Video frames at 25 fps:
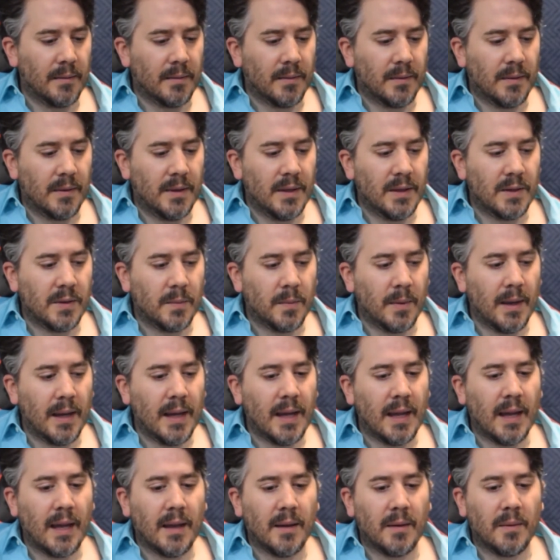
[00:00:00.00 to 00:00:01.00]
This
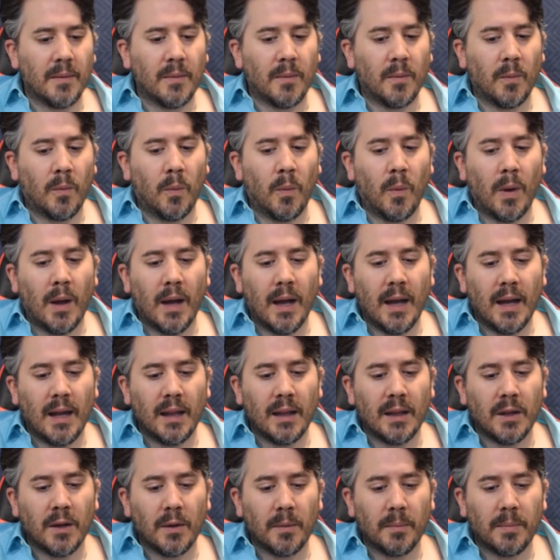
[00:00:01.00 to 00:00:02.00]
way,
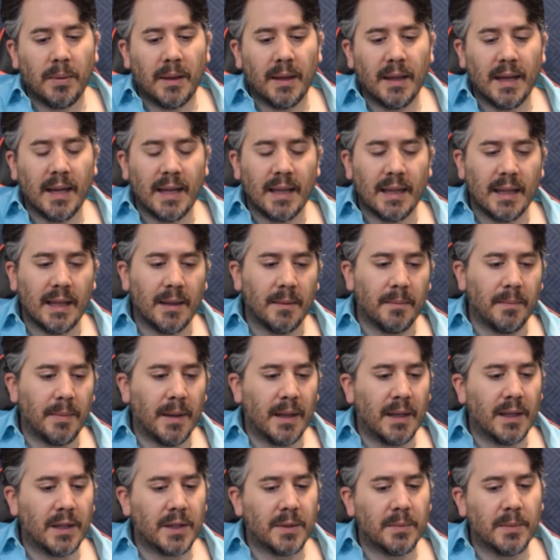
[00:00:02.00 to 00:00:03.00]
while you're playing the
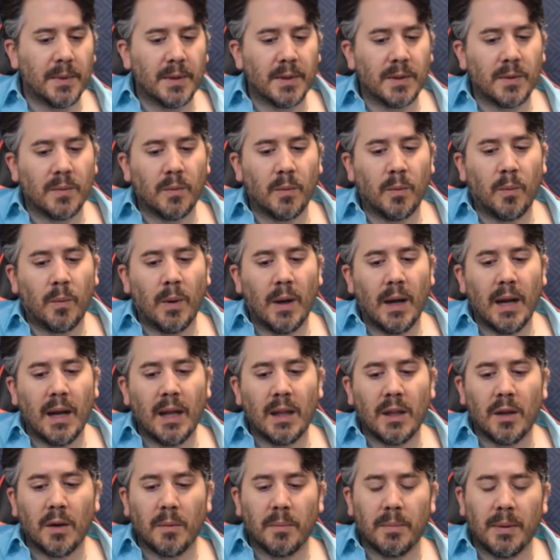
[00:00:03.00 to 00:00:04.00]
embellishments,
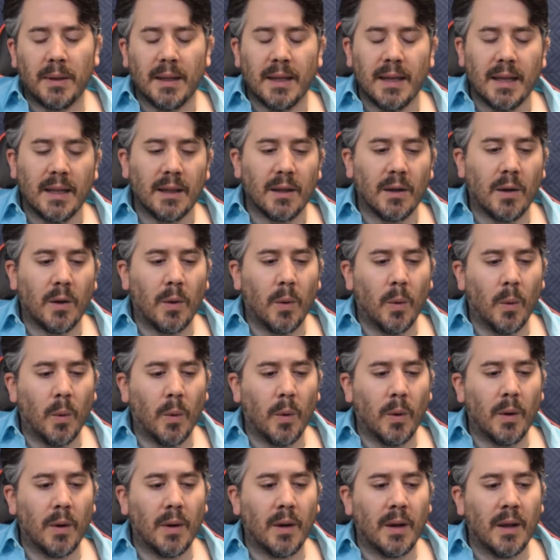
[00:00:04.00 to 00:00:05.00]
while you're playing the
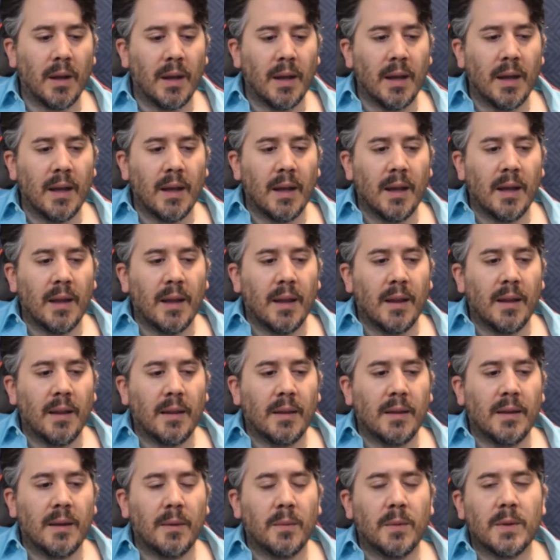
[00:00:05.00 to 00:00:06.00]
chord,
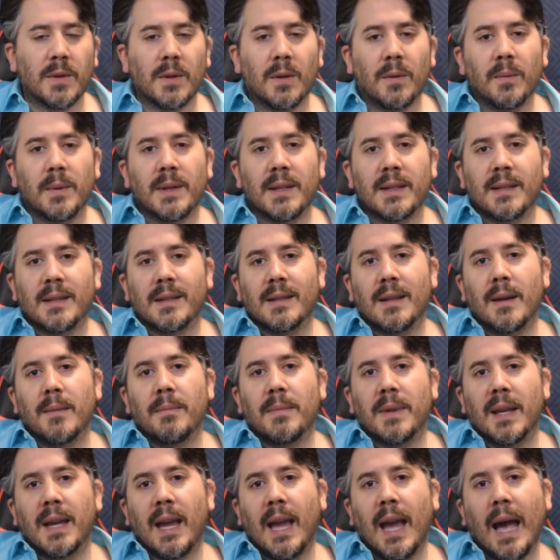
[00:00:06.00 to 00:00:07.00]
there was always
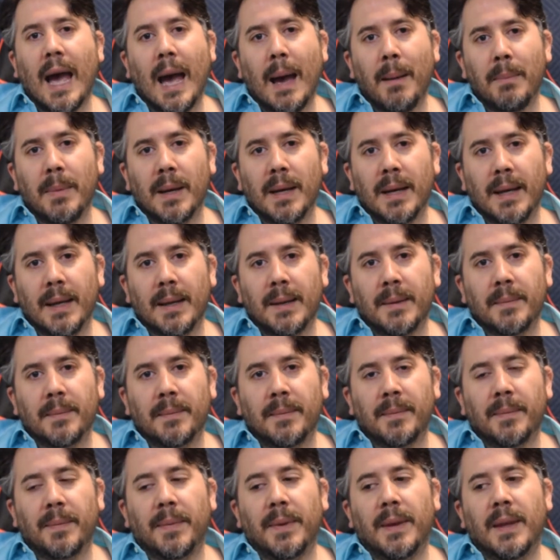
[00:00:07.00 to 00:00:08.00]
something happening.
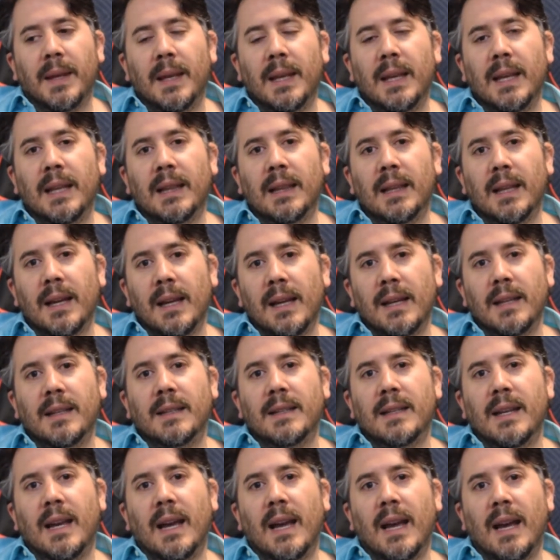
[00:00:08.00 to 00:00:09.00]
He
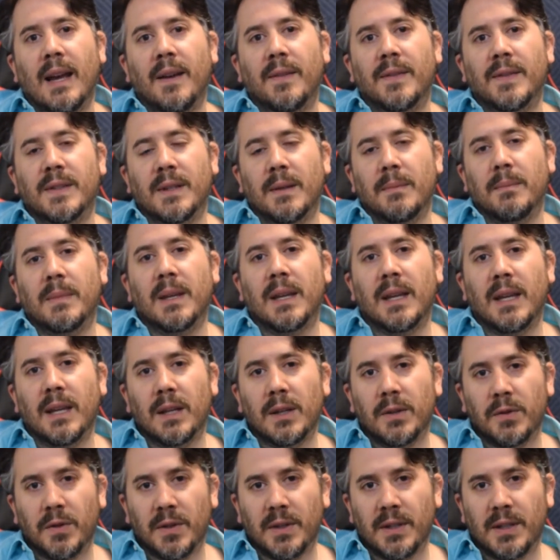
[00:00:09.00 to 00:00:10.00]
liked to have something
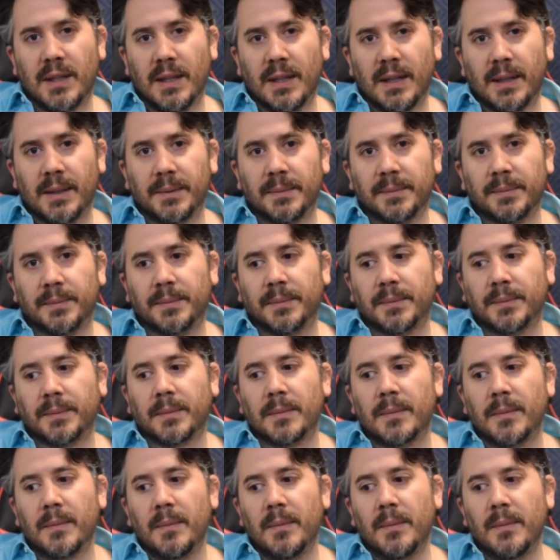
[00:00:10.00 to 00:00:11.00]
interesting
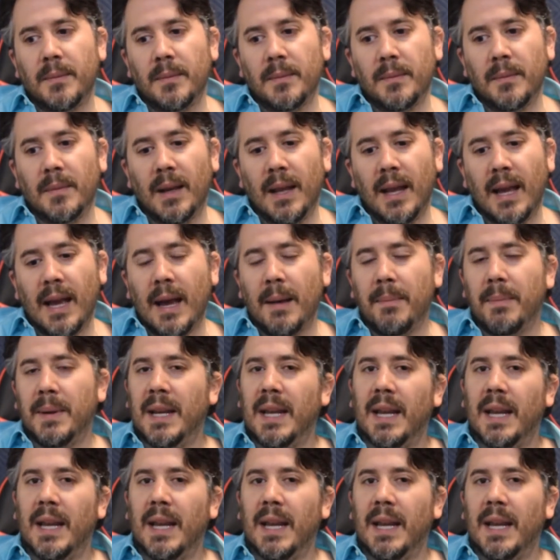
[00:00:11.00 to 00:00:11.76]
happening